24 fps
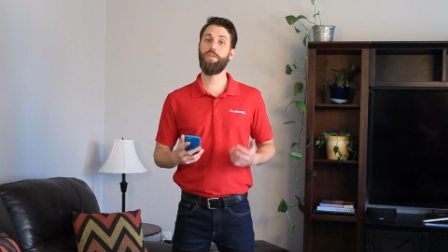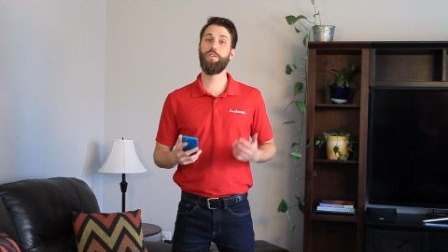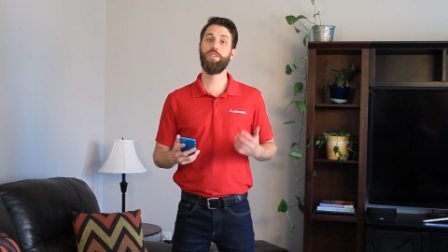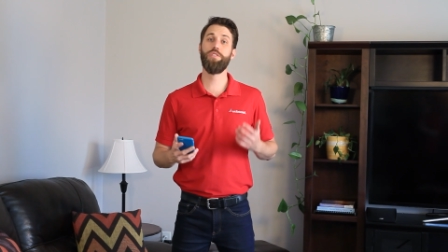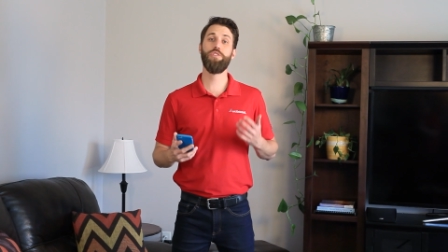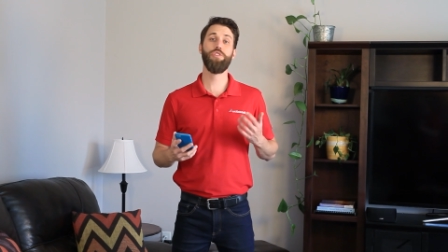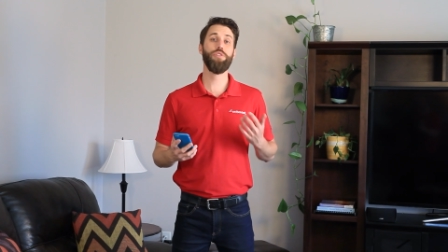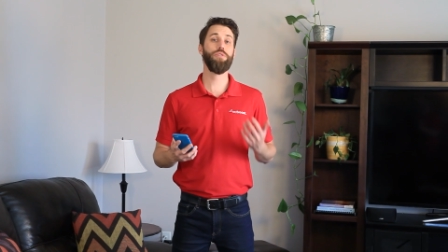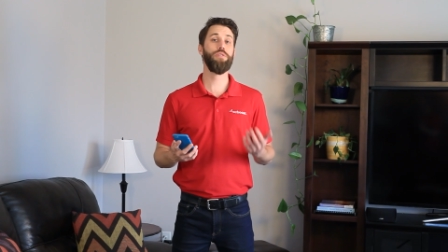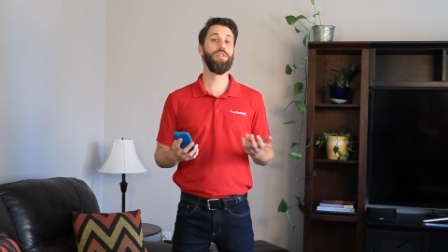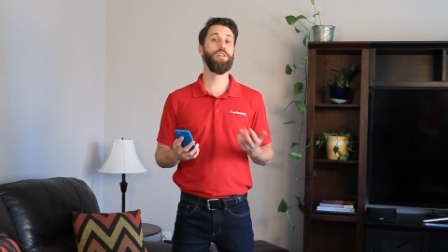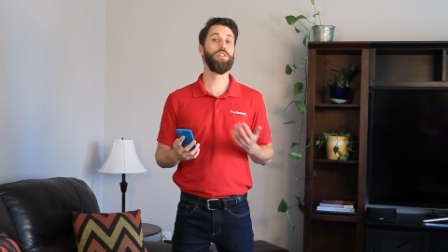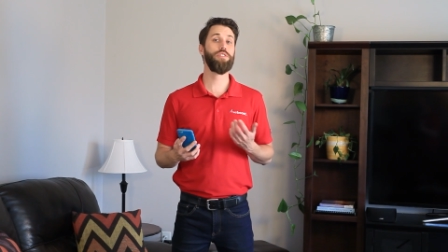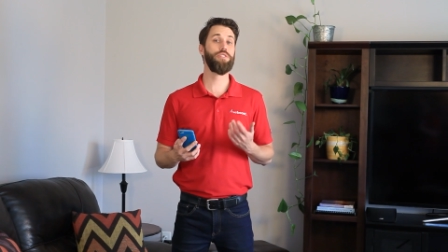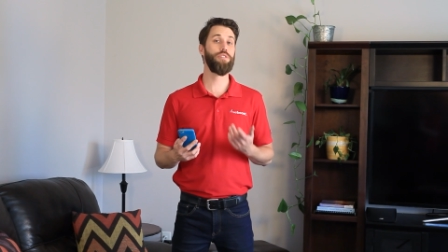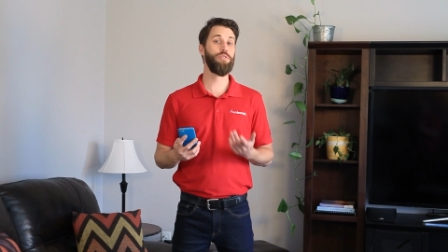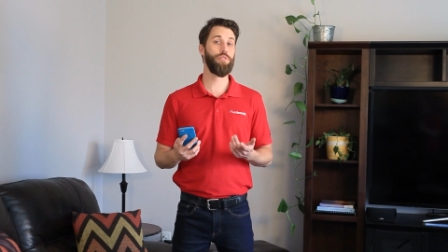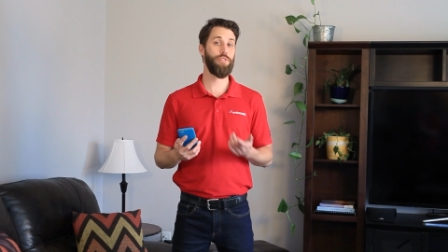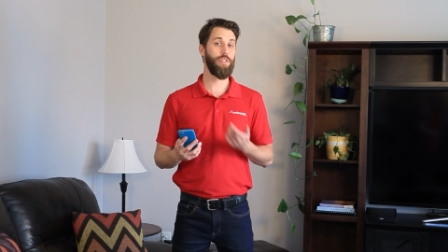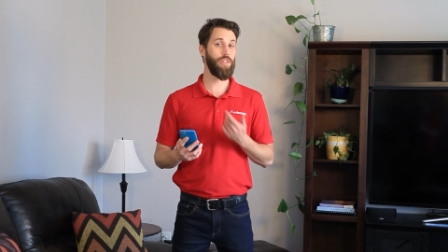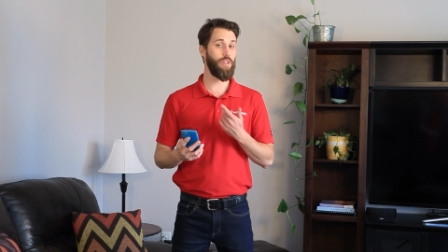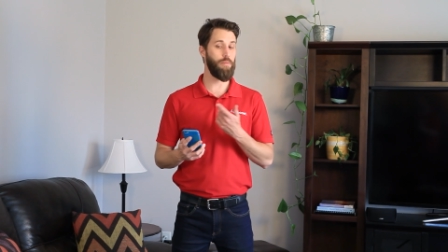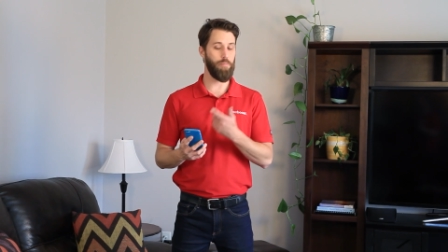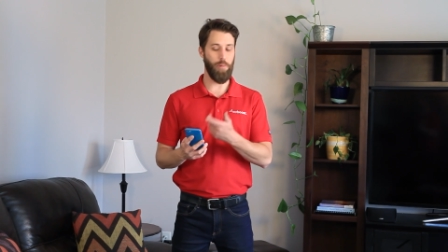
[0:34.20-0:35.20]
can do this
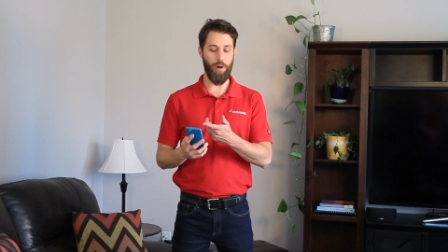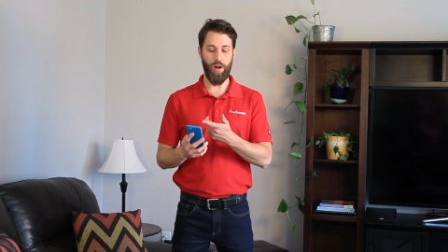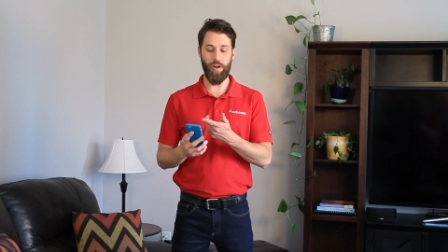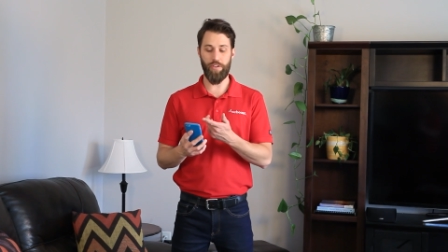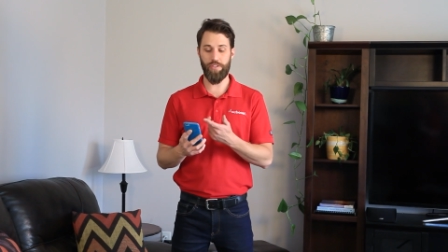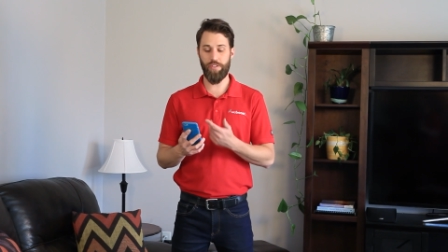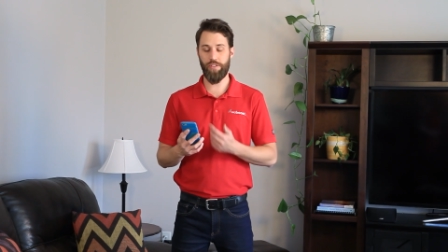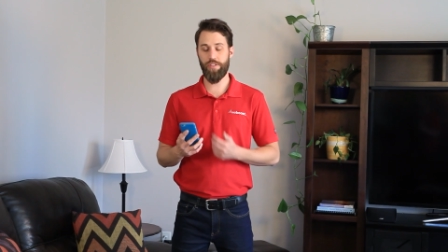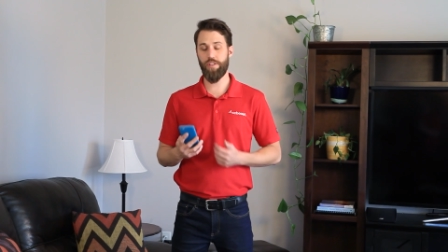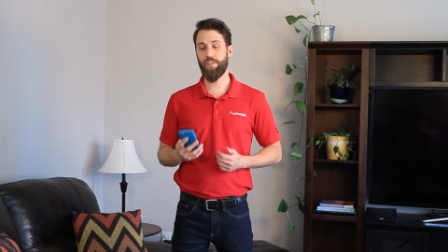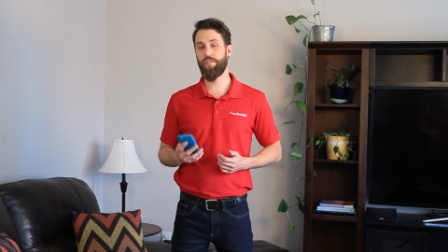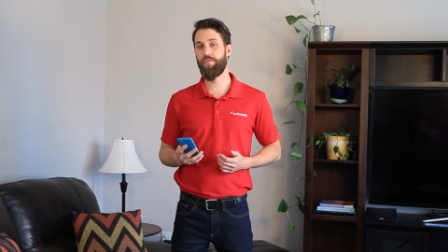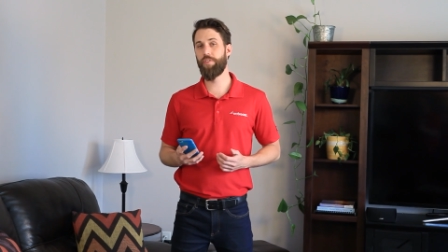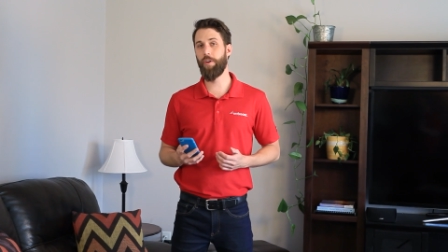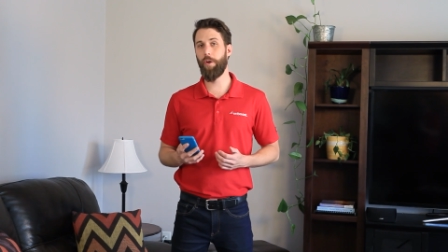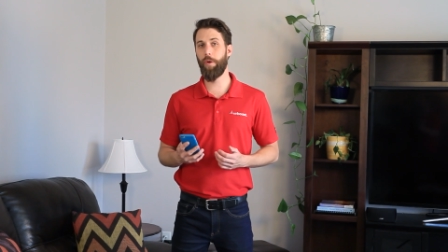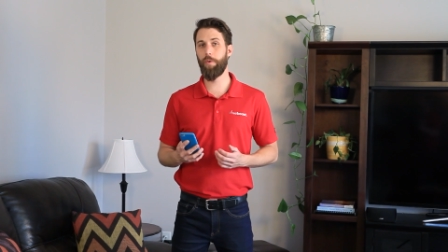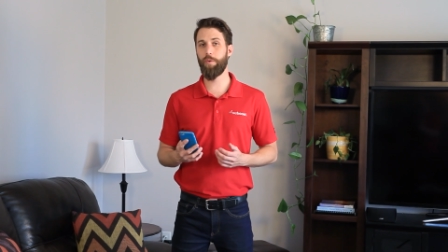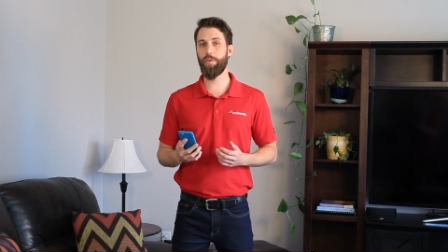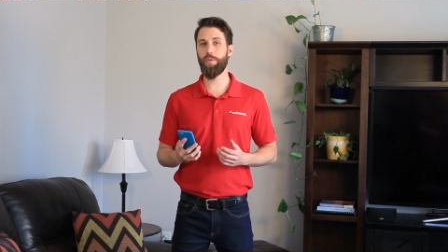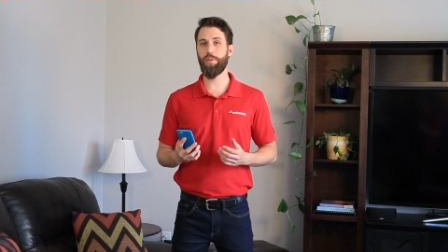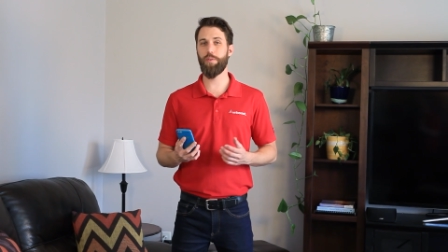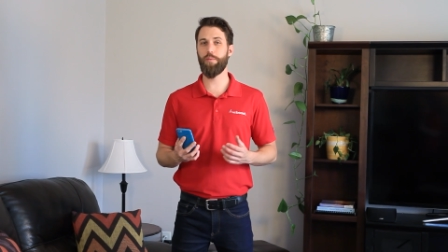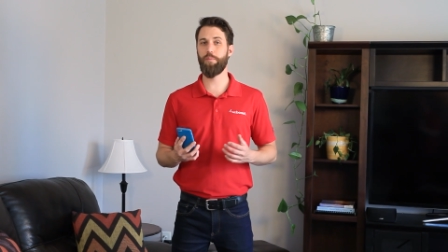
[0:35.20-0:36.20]
using the bars on your
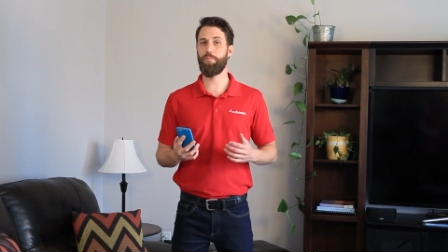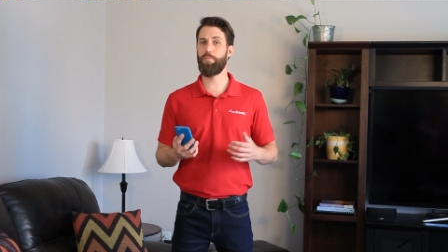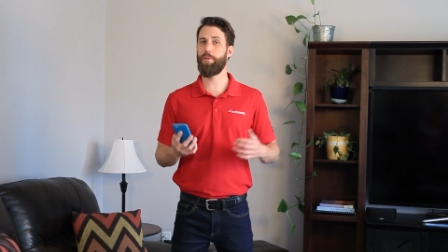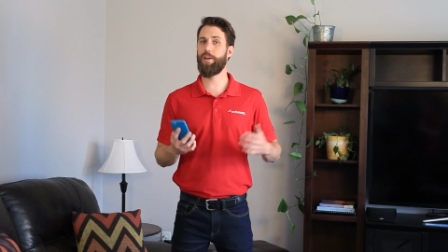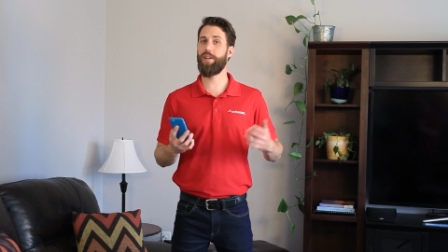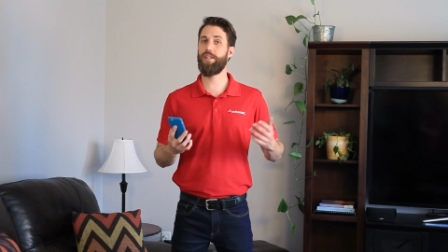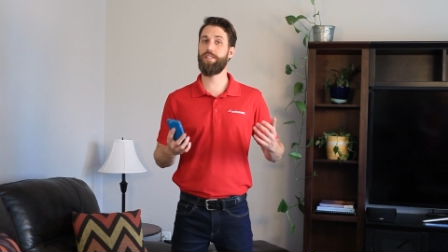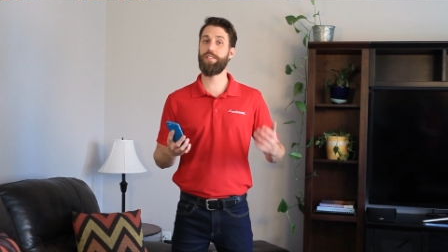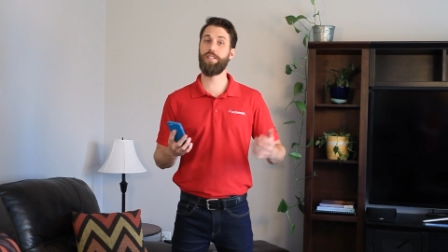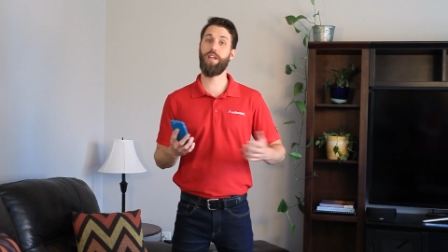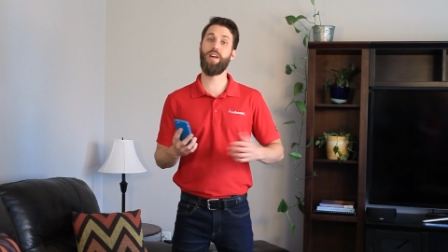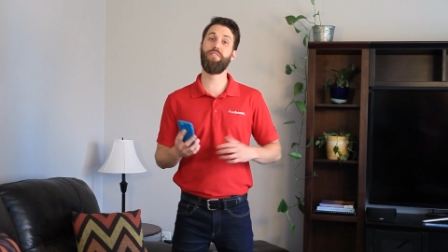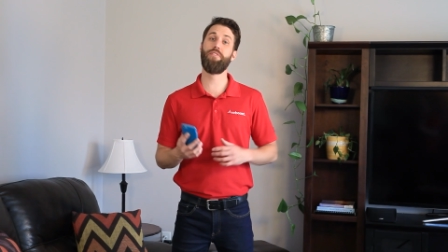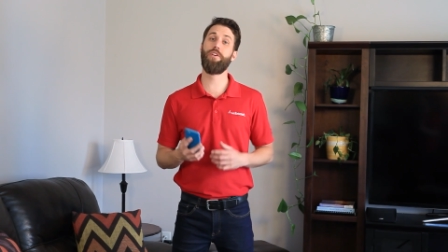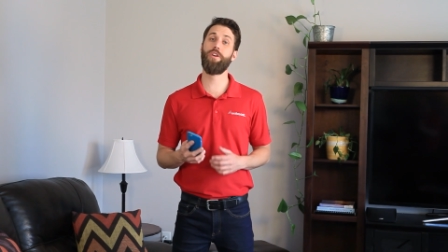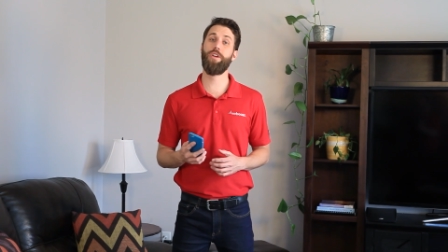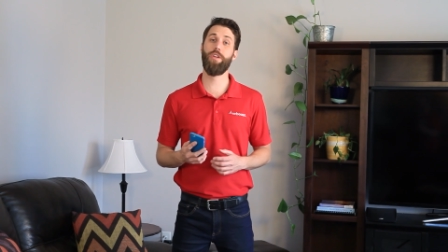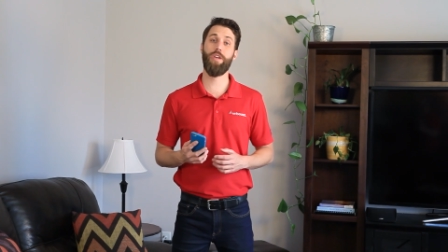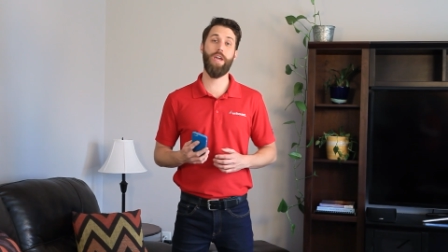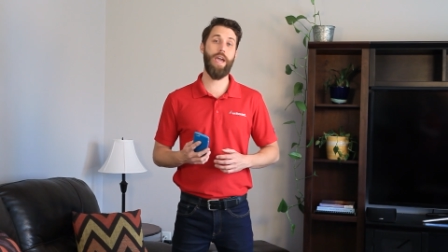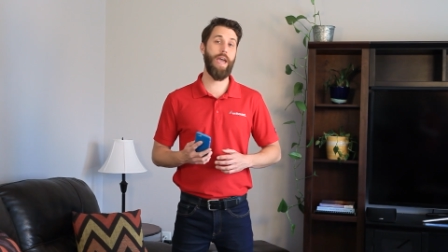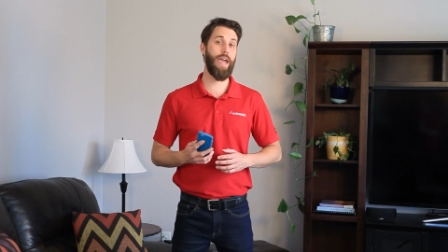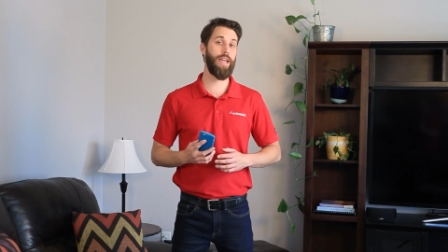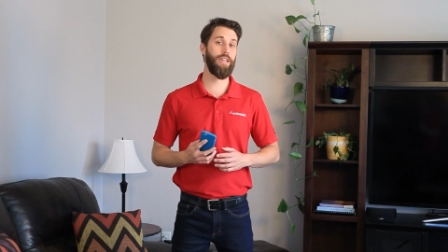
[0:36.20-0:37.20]
phone, but it's not
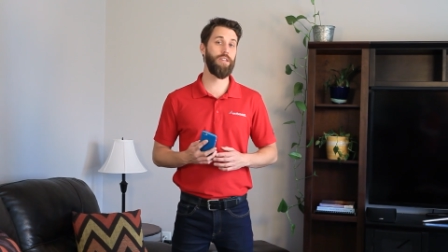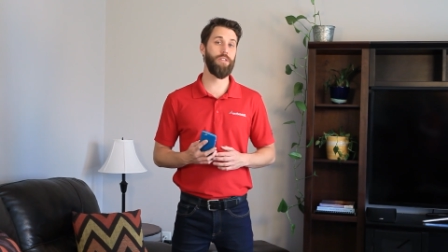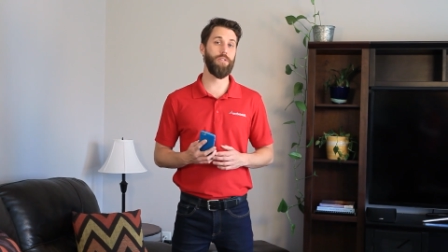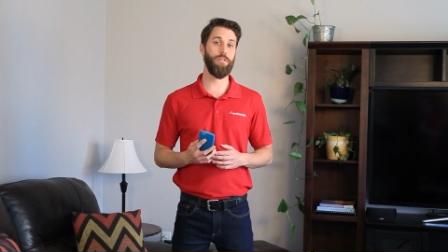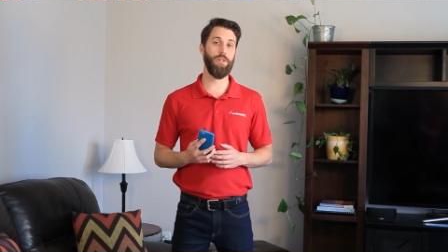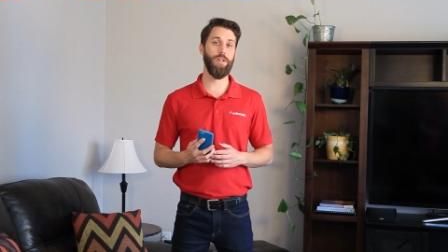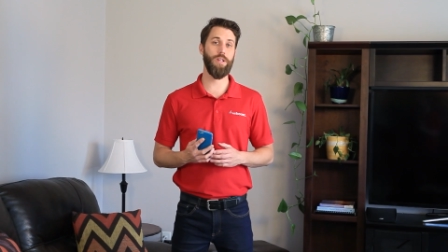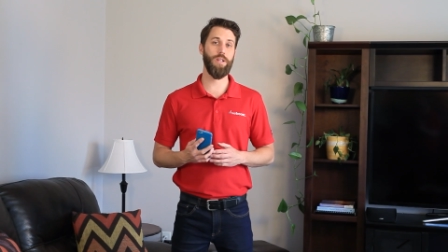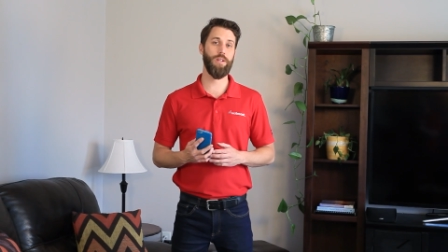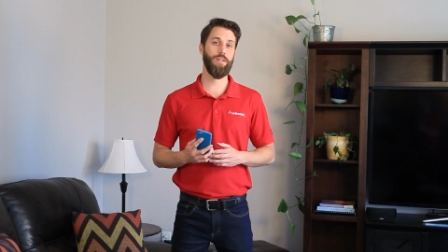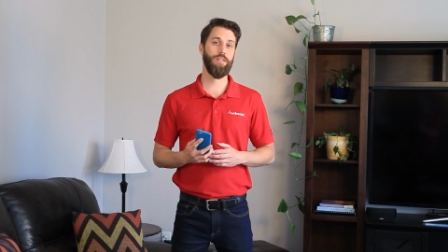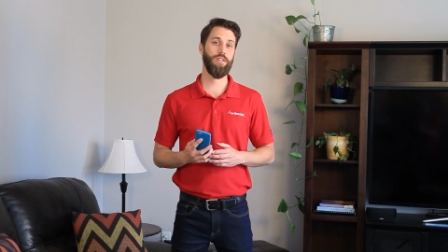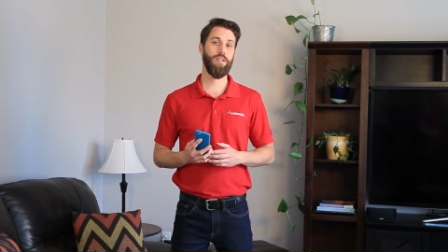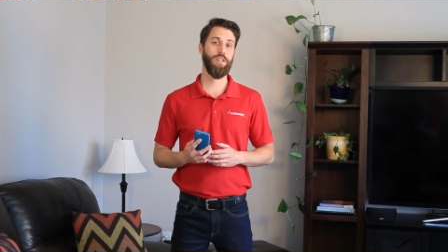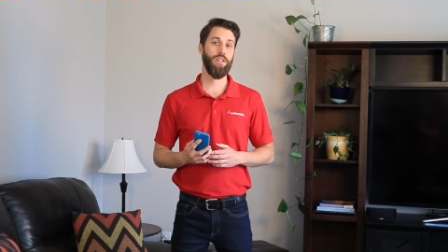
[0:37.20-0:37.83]
very accurate.